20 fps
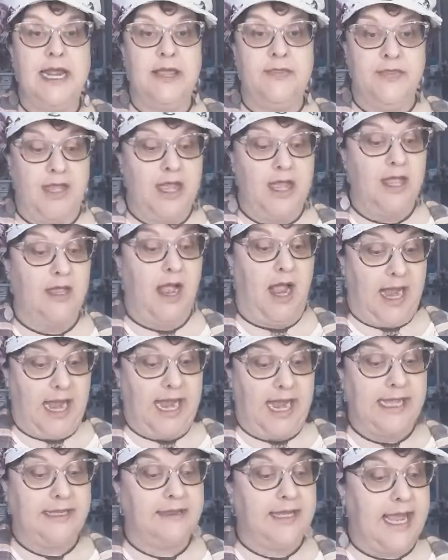the
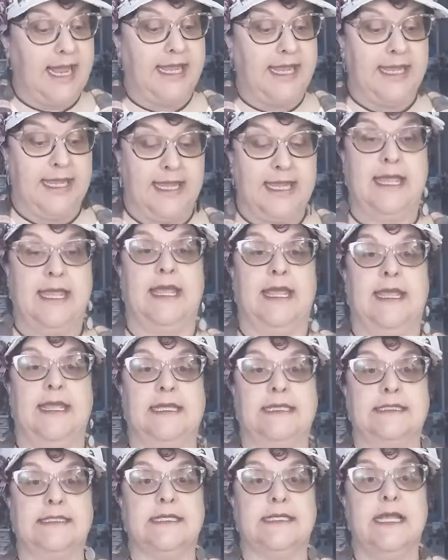highlight
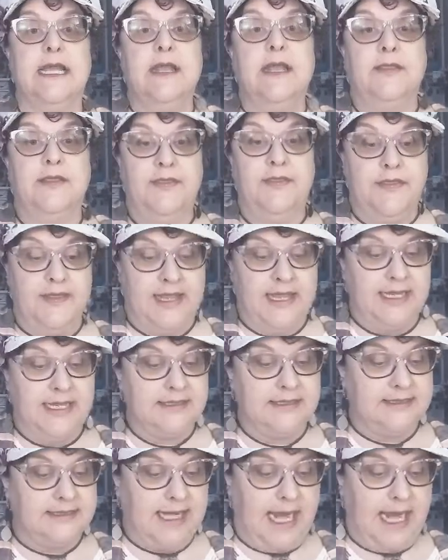is these die